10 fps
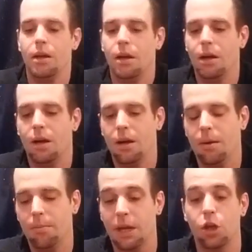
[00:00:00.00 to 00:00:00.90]

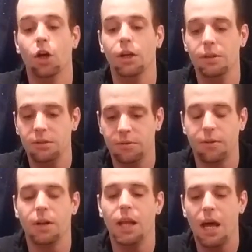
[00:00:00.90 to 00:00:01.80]
Um, it could
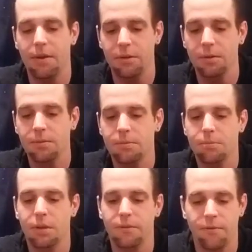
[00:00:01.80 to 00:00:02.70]
for a lot of you,
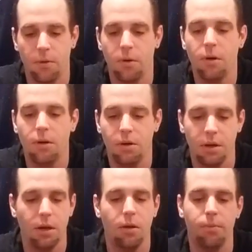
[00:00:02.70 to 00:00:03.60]
but for
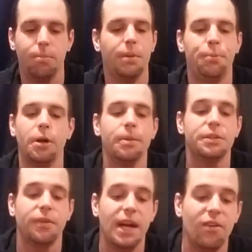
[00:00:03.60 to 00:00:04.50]
you know, pretty much
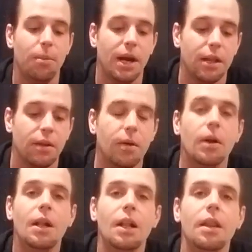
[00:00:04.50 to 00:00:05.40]
for everybody
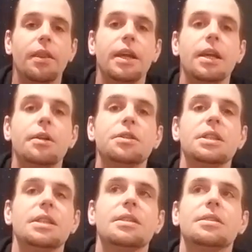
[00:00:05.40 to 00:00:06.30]
though, the
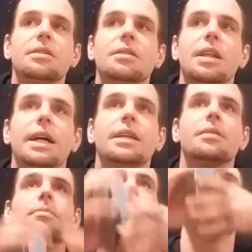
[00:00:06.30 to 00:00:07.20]
energy is like
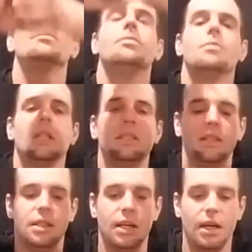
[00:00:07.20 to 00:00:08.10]
it's
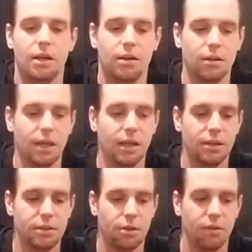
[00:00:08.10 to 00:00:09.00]
in the air. Okay,
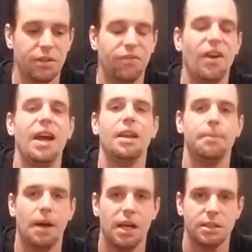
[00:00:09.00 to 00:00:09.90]
so it's finally
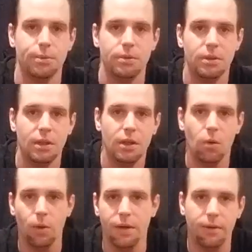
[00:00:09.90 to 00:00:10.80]
possible
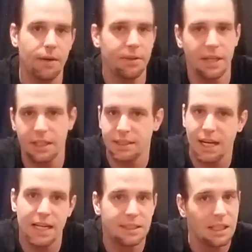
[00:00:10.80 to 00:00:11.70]
whenever everything
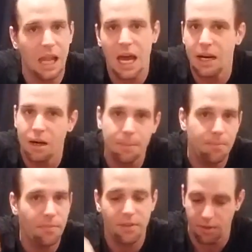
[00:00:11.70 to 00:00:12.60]
decides to line
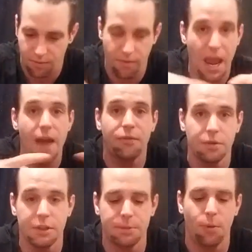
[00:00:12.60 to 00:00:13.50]
up
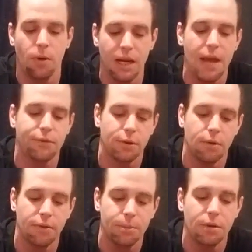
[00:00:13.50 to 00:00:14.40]
after this point, after
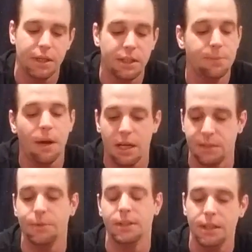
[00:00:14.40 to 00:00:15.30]
November, it is
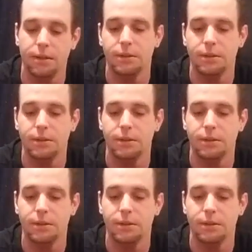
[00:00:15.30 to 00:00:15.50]
possible now.